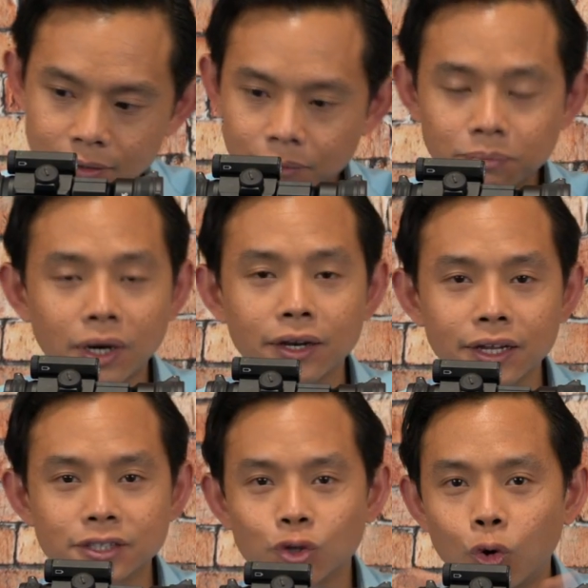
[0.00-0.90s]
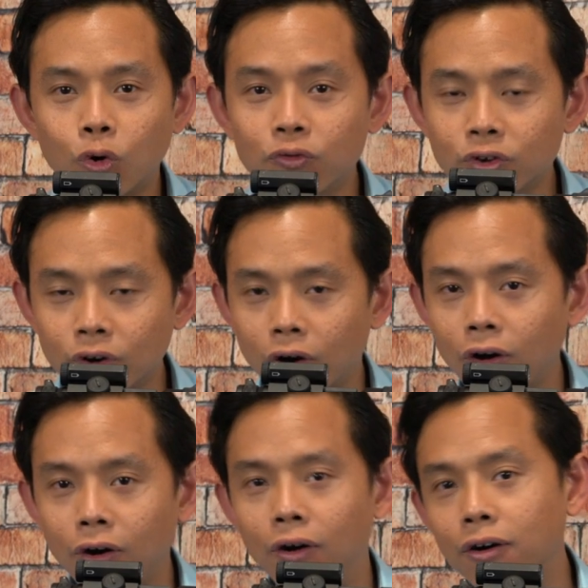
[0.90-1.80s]
but its
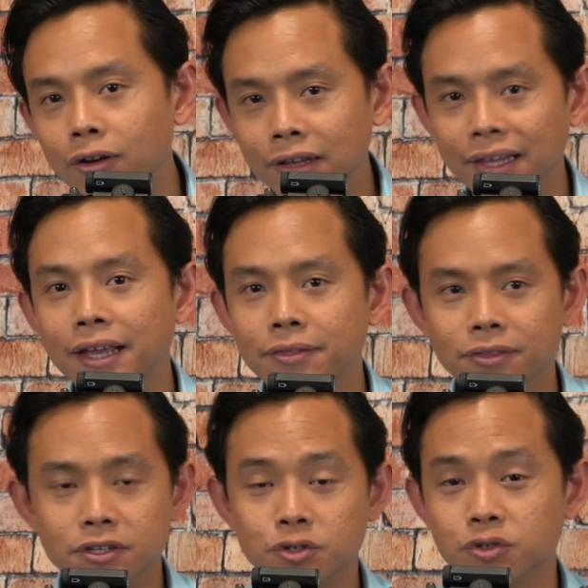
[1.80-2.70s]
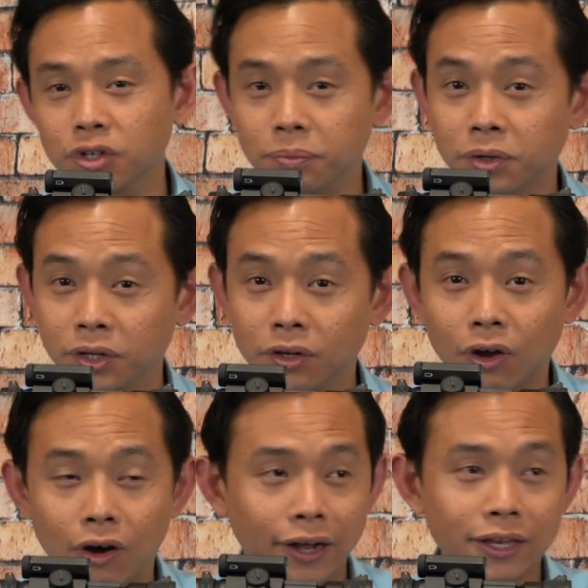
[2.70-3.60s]
overall length is usually pretty
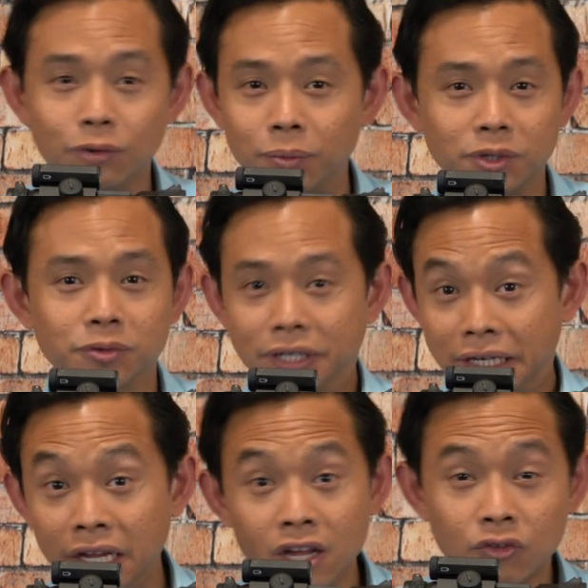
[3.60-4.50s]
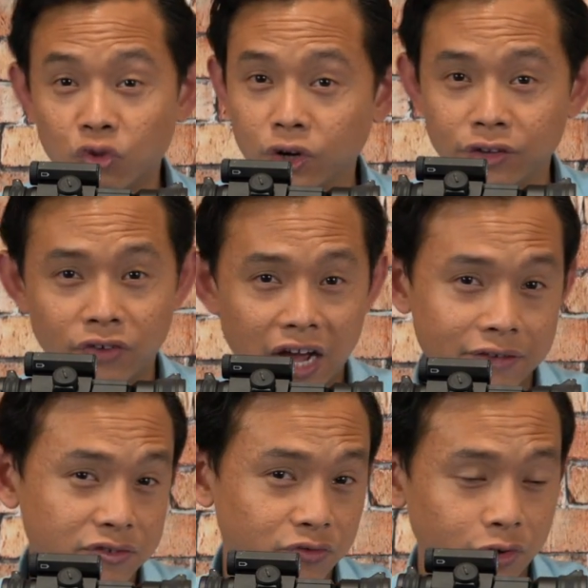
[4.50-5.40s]
long, anywhere between
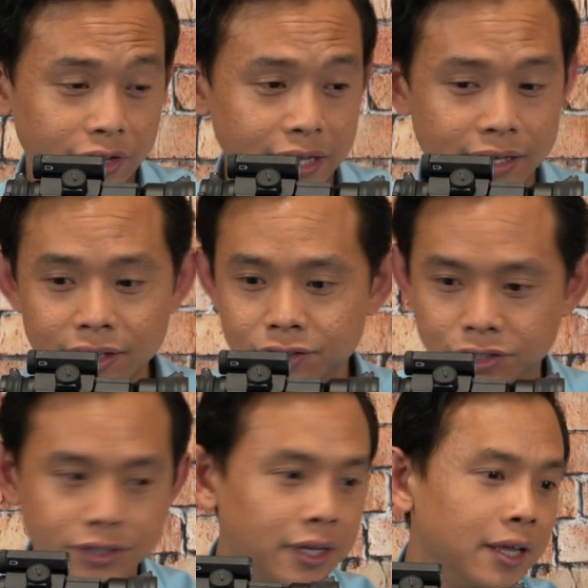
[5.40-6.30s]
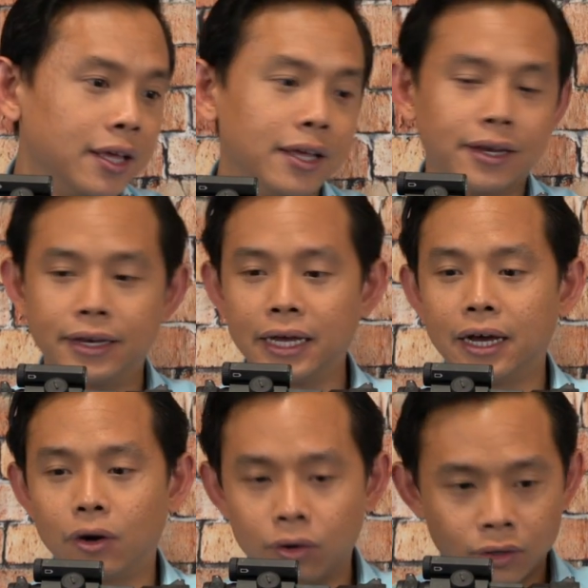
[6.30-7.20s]
45 to 48 inches.
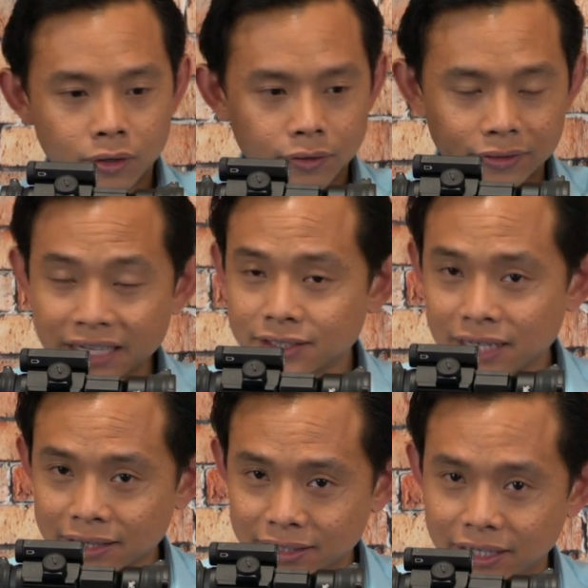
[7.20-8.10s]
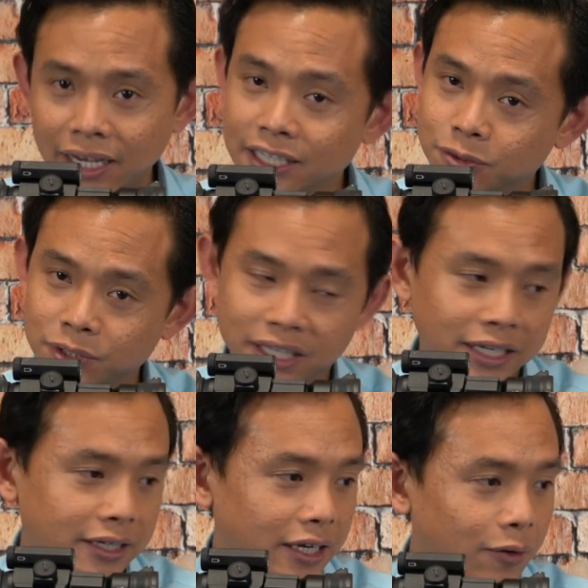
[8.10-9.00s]
Now, that's not the case with the
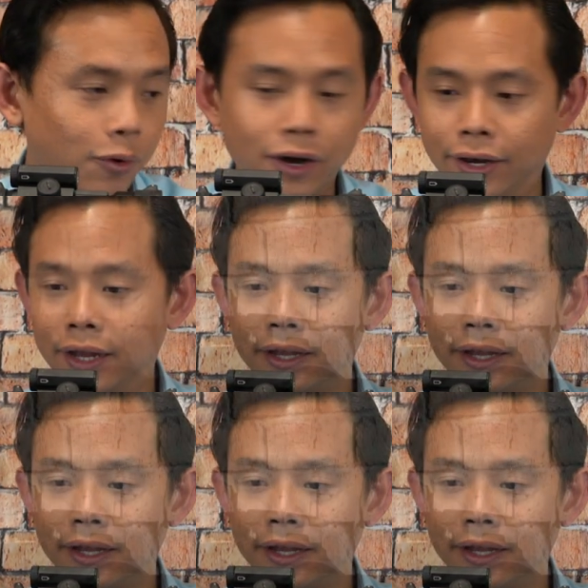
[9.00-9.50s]
NK1.